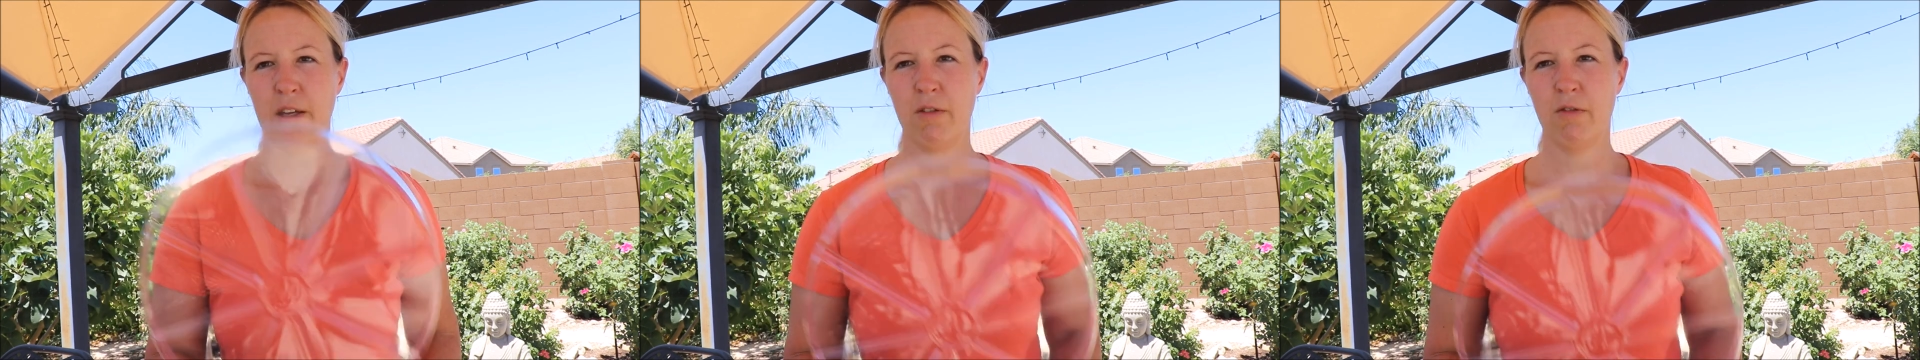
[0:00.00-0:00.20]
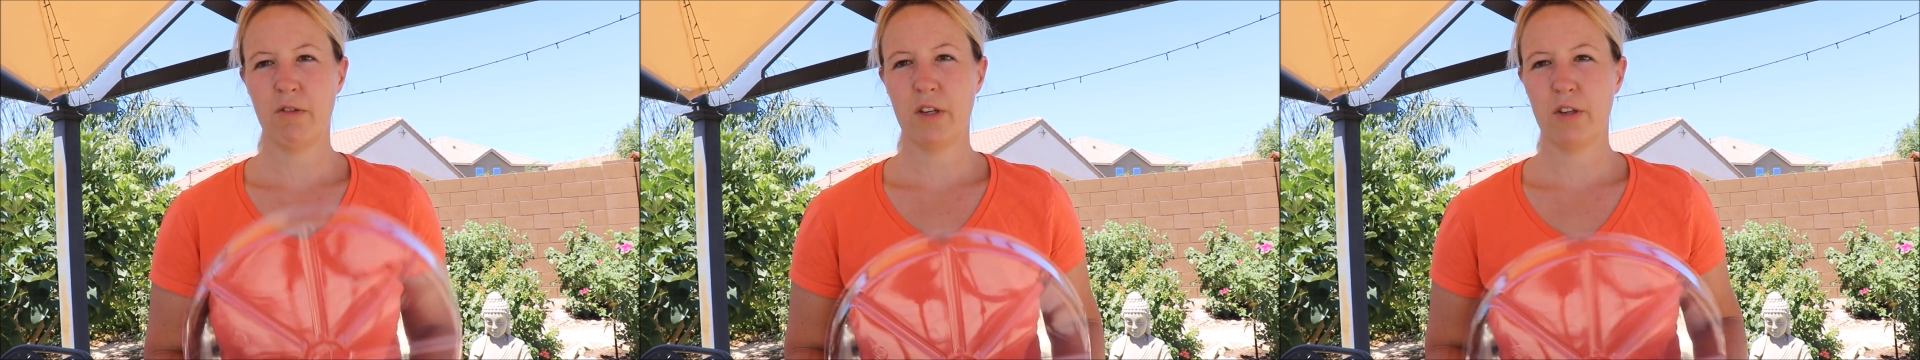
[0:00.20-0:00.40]

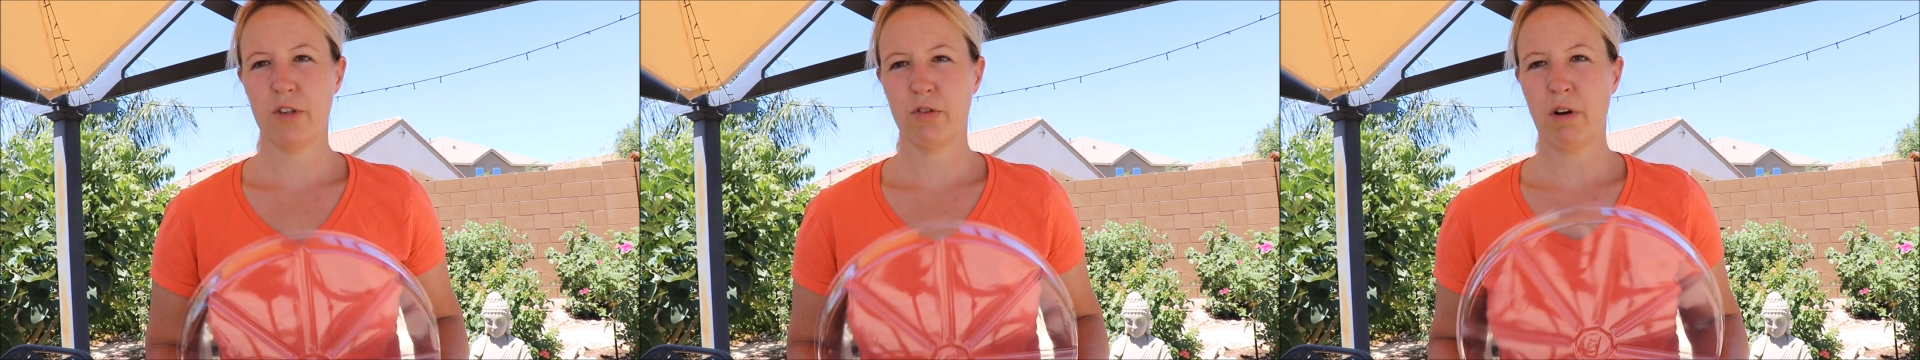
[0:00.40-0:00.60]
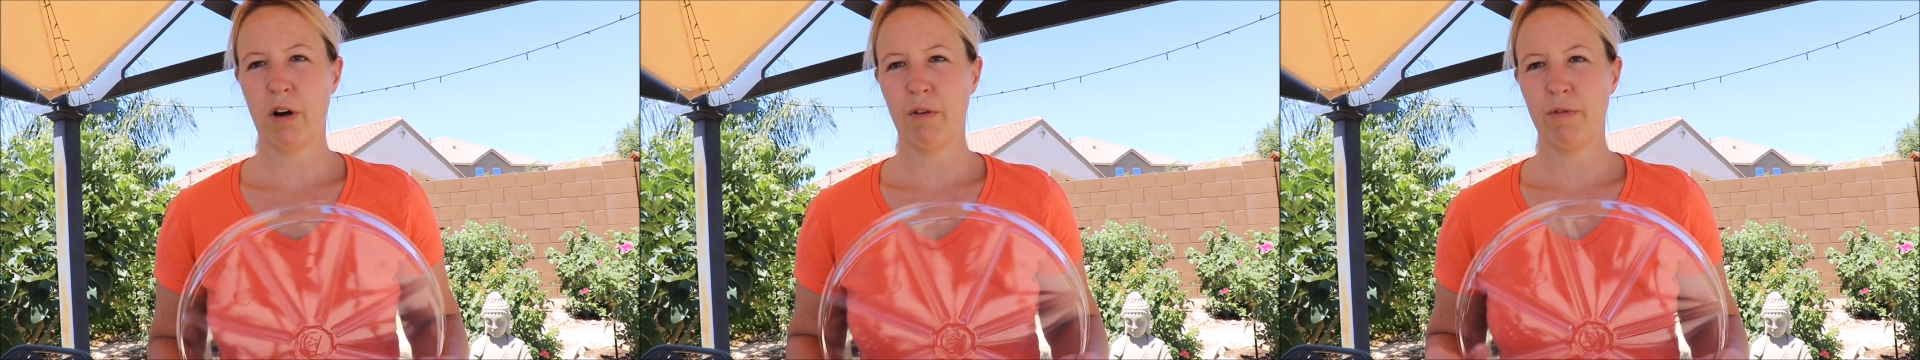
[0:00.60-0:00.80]
use these
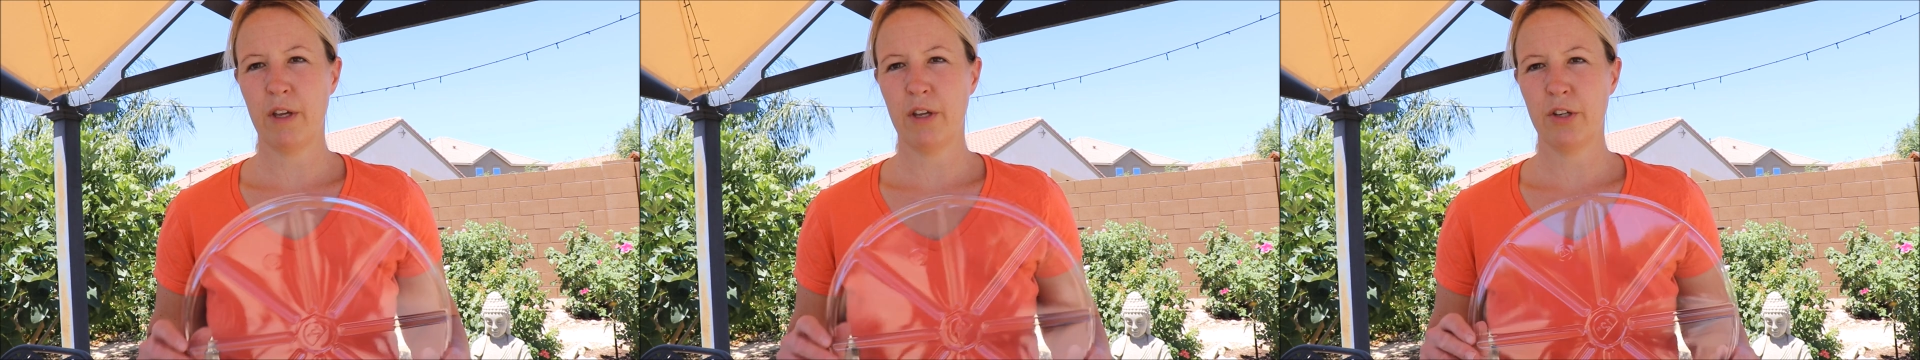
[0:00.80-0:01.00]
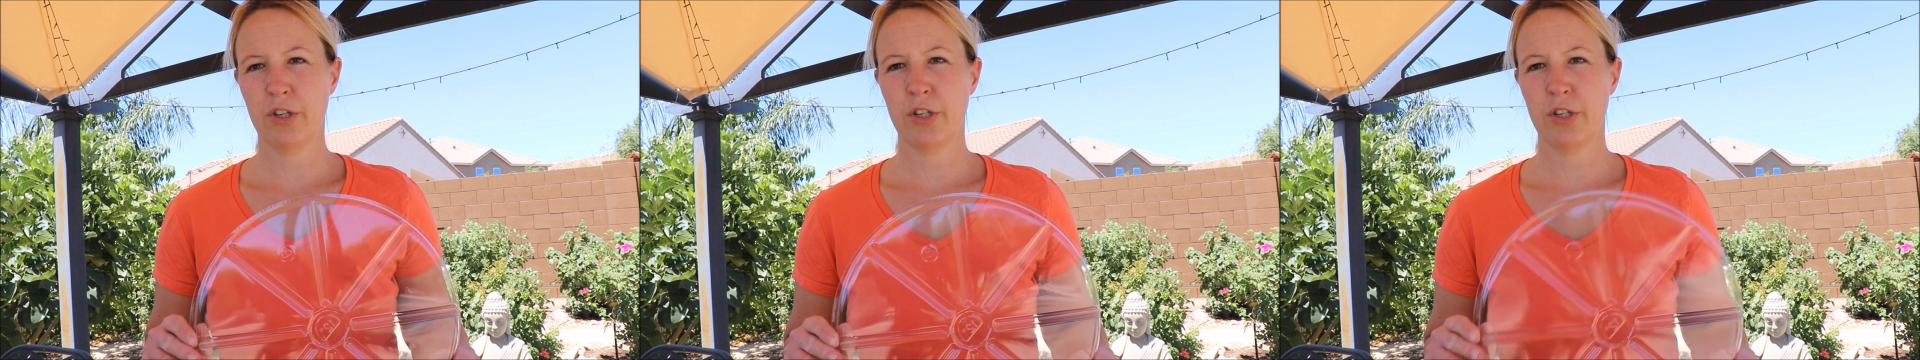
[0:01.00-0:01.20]

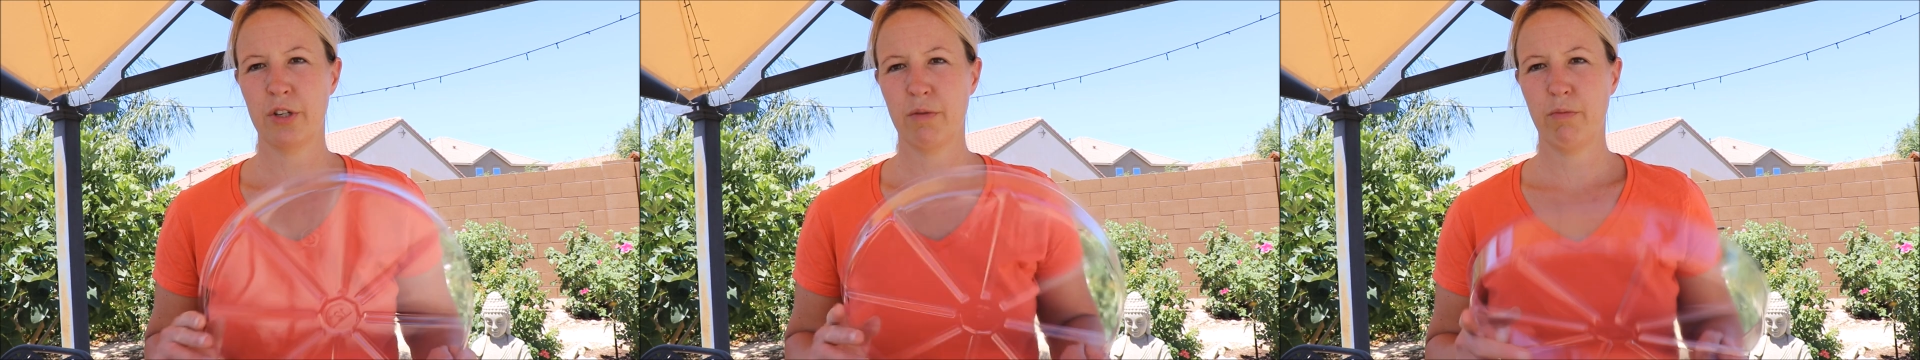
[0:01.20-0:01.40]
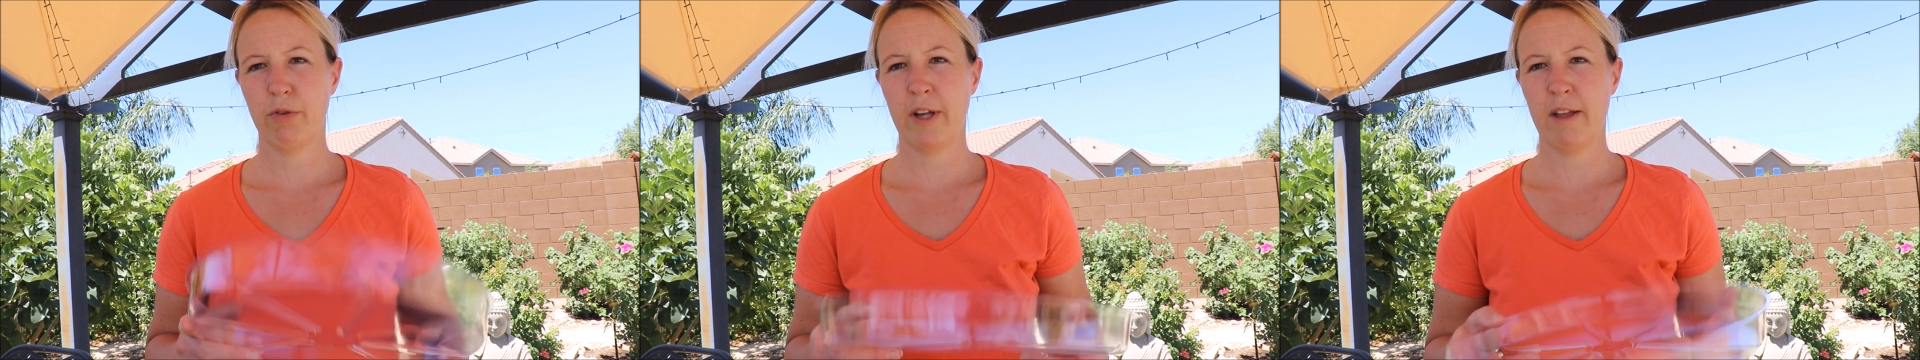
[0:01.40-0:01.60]

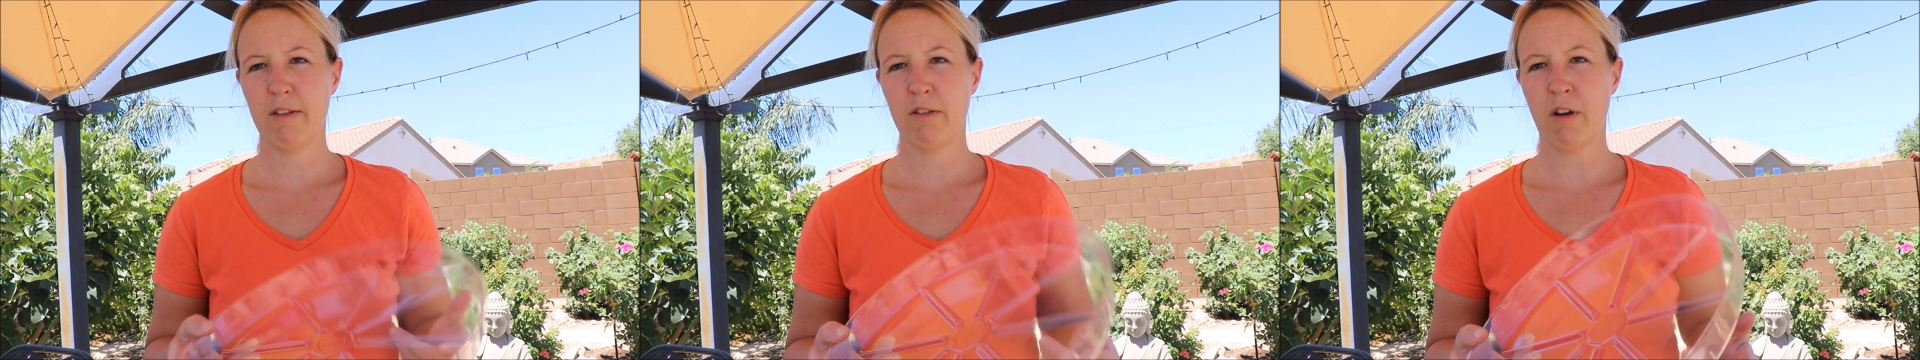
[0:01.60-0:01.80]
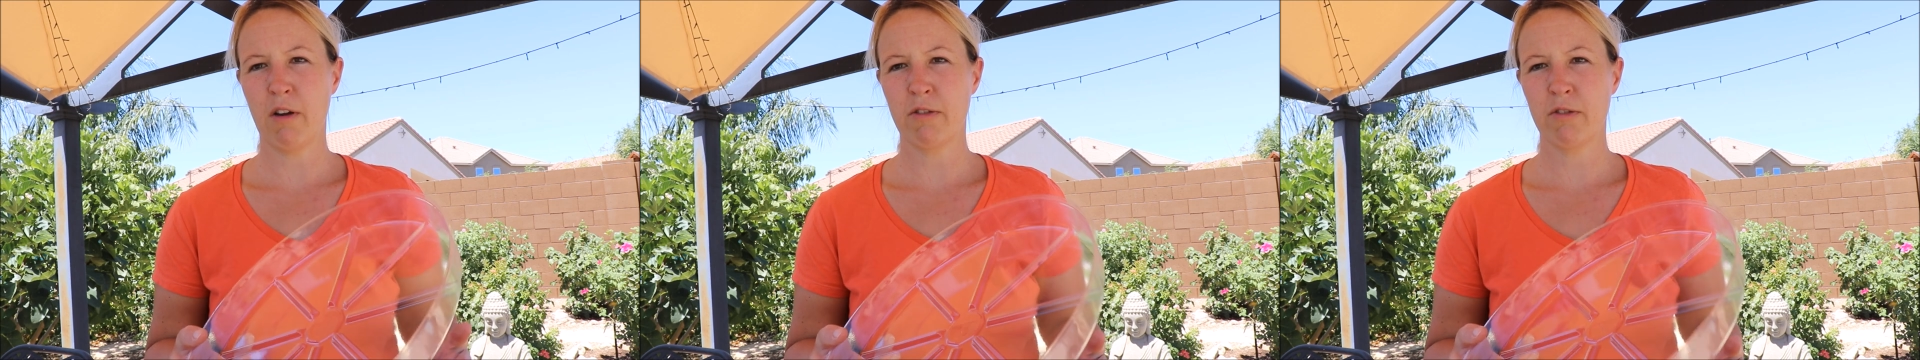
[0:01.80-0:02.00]
12-inch plant
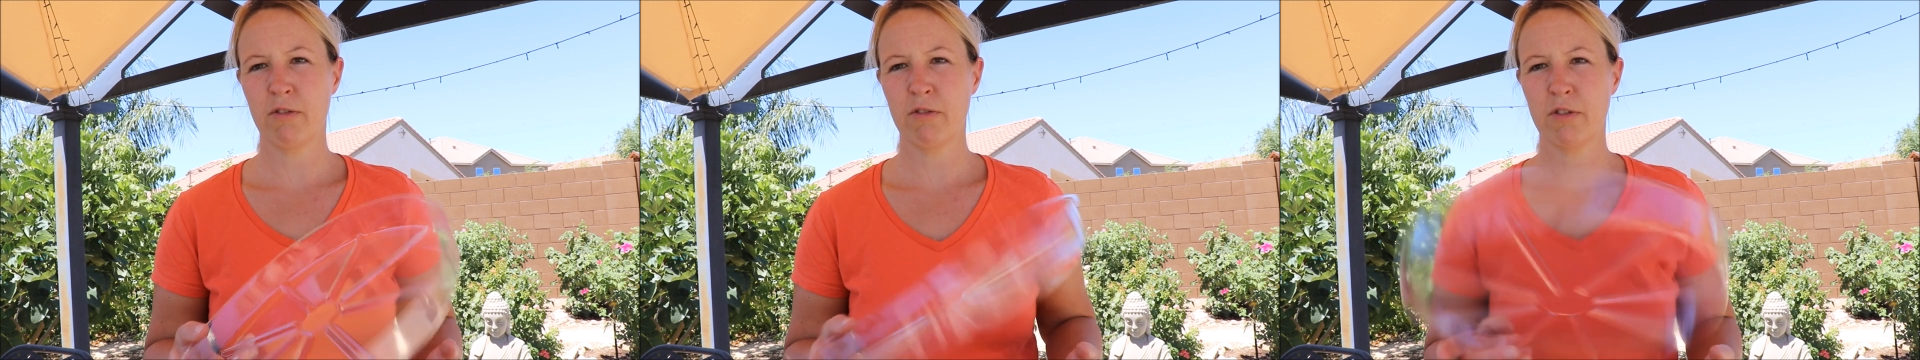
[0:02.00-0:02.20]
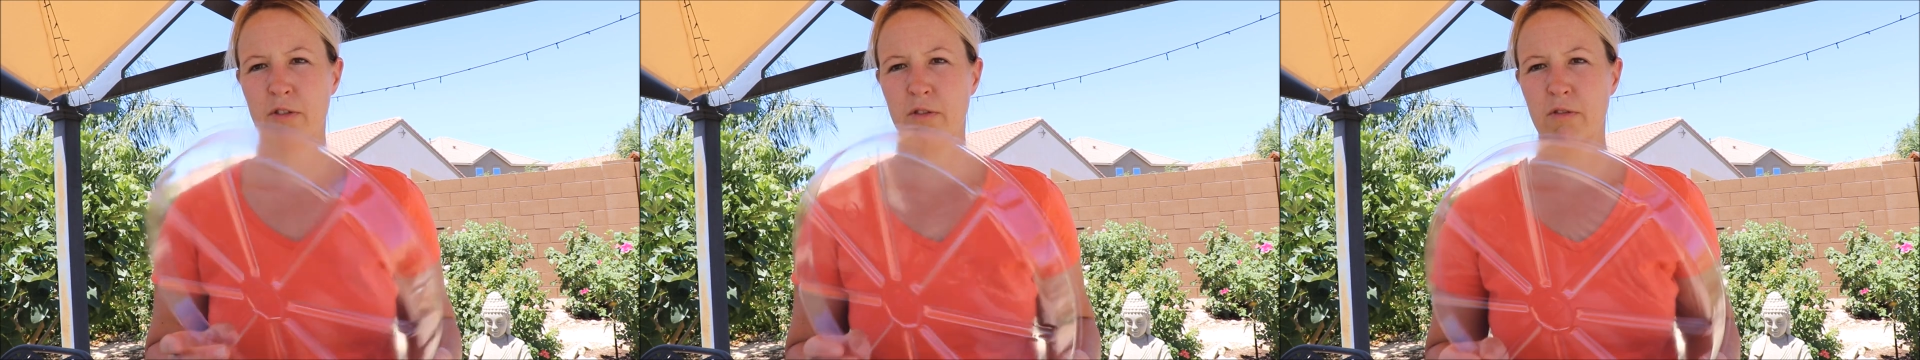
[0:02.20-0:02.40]

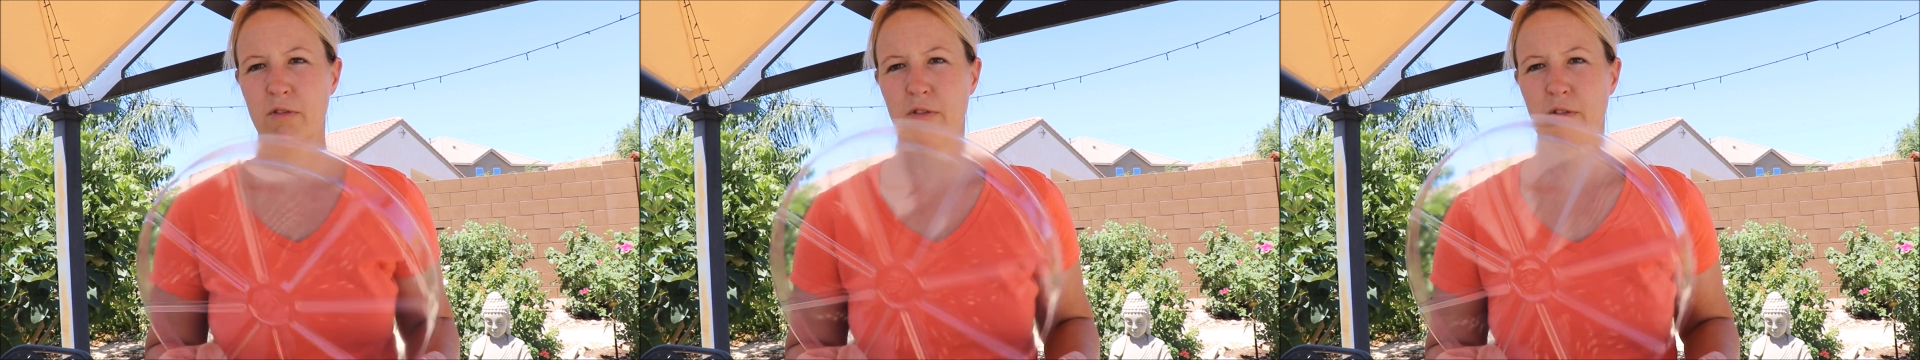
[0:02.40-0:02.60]
saucers.